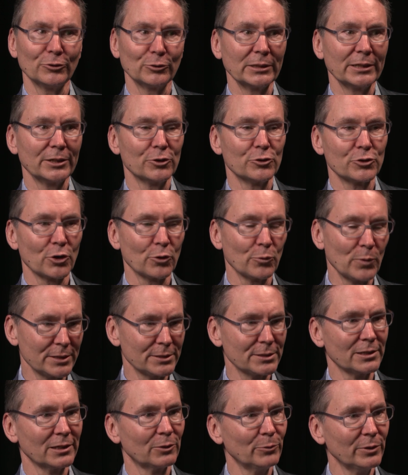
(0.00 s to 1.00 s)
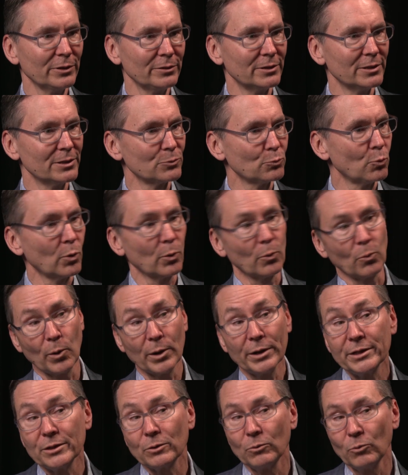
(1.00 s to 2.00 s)
leaders are wrestling with is,
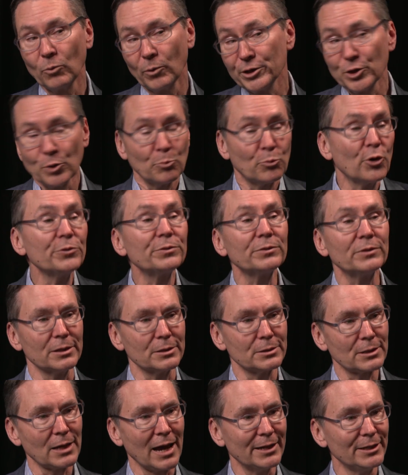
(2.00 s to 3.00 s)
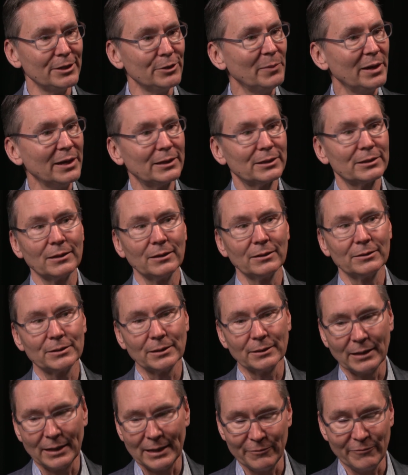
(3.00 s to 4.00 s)
where do you put this? How do you make
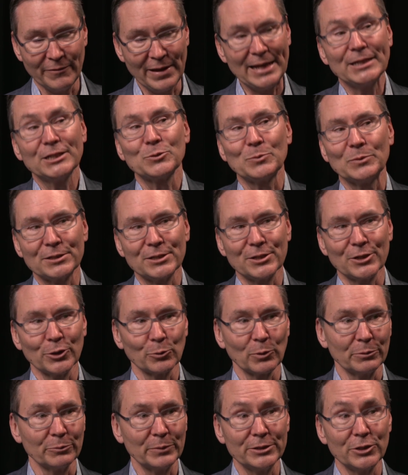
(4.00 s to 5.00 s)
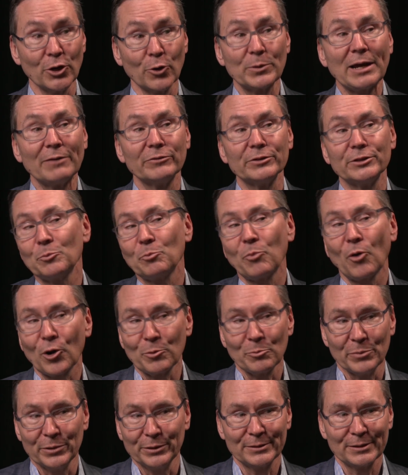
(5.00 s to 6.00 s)
advancements here when we don't have a
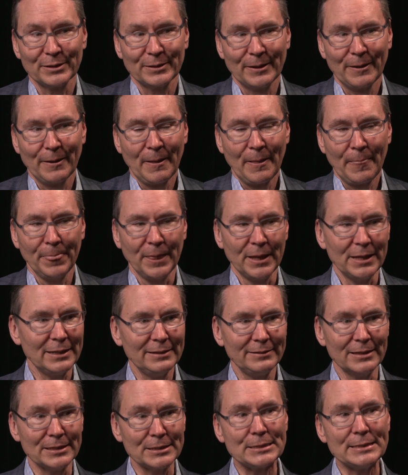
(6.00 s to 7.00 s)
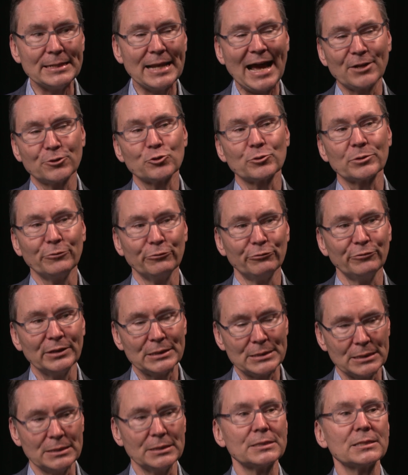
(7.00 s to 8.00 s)
department that this naturally
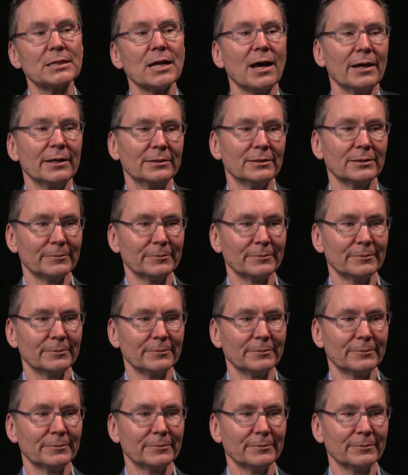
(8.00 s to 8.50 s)
fits inside?